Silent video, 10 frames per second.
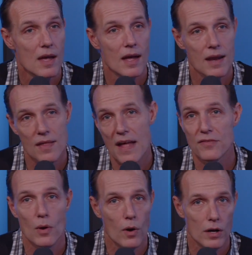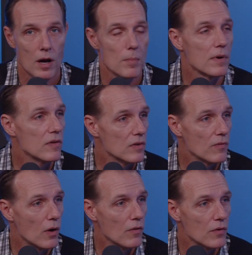And that's how our company has
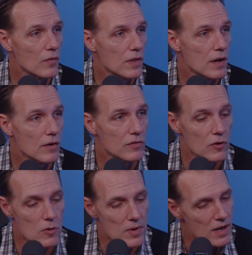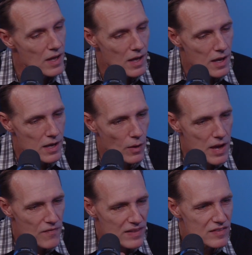evolved over the years too. But,
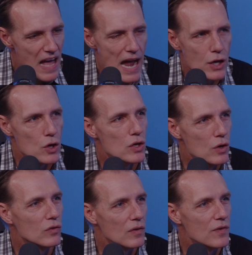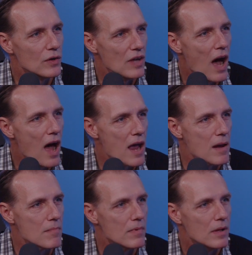if it's not a good use of your
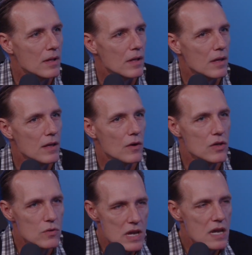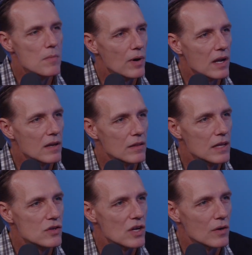time, you need to bring in
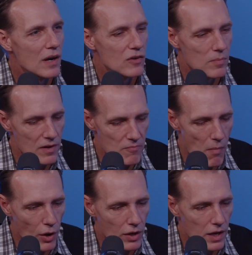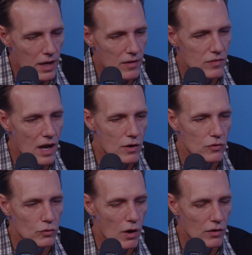lead generation, but if marketing is not your
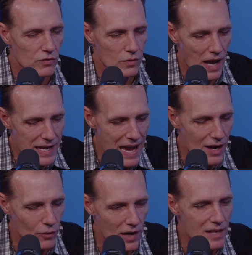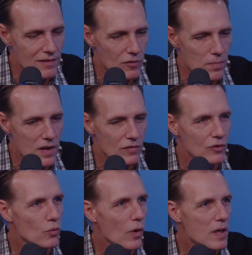strong suit and I can't create this piece in
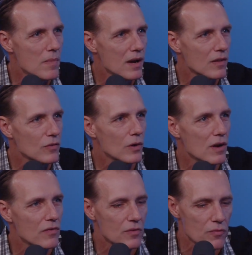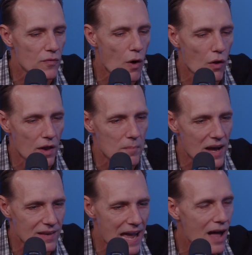20 minutes or it doesn't fall on
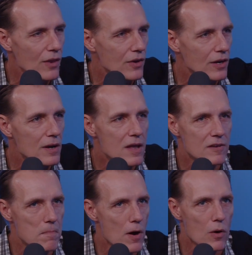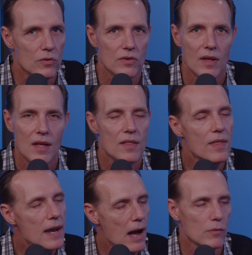my calendar to post,
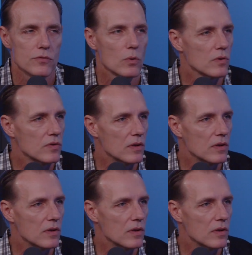then outsource it.